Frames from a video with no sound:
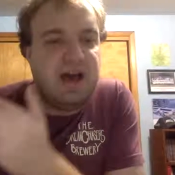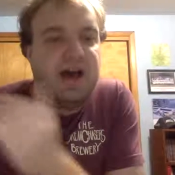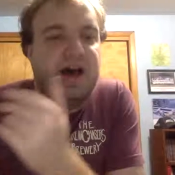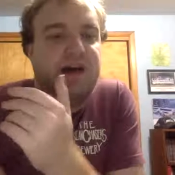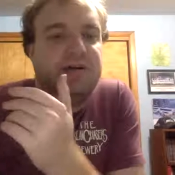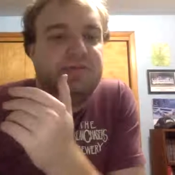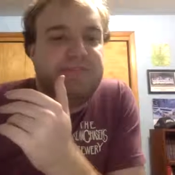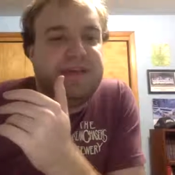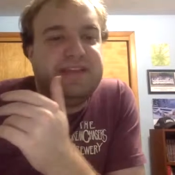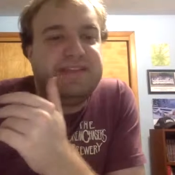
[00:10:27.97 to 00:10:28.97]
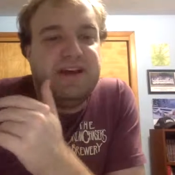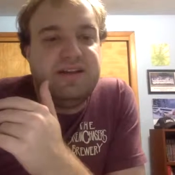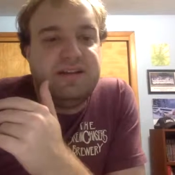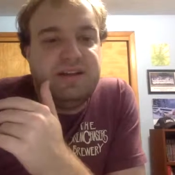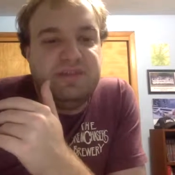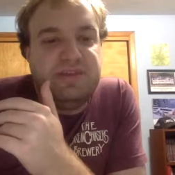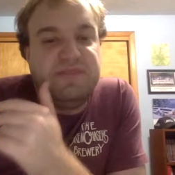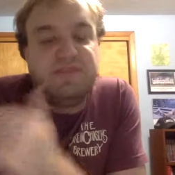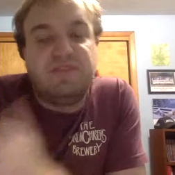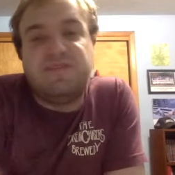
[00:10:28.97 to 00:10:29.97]
um, Pete Dunne, you know,
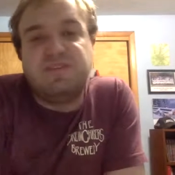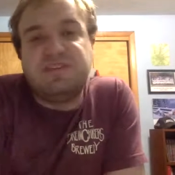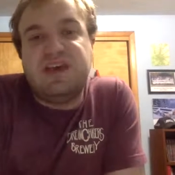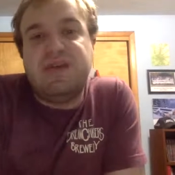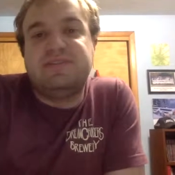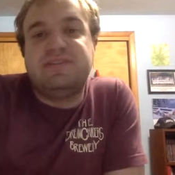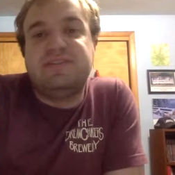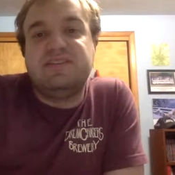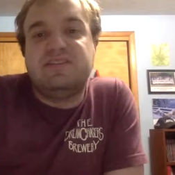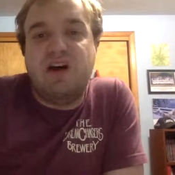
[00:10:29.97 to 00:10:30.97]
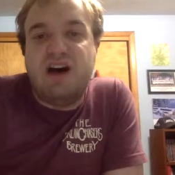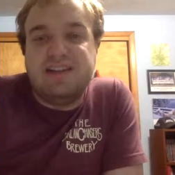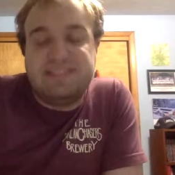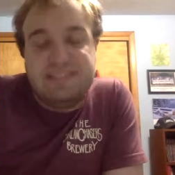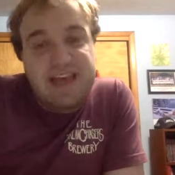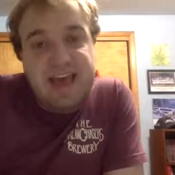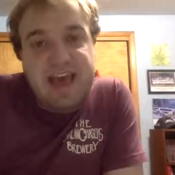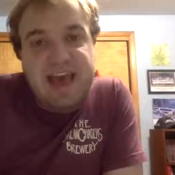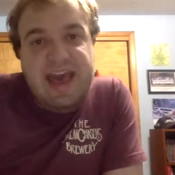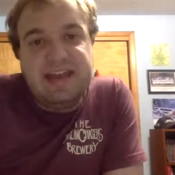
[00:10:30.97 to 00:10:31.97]
speaking for the first time since his loss
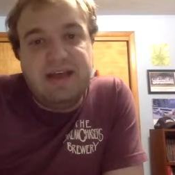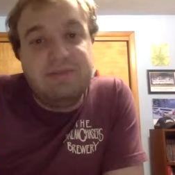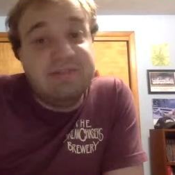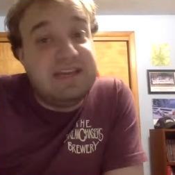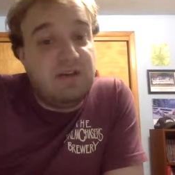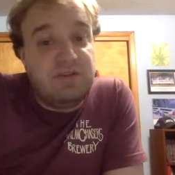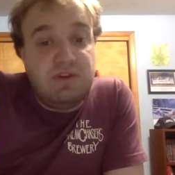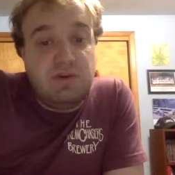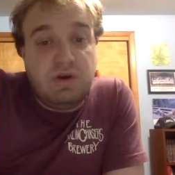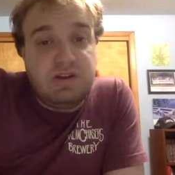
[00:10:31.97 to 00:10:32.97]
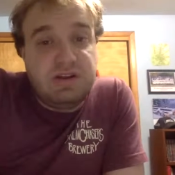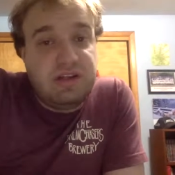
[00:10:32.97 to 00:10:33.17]
at um, TakeOver New York,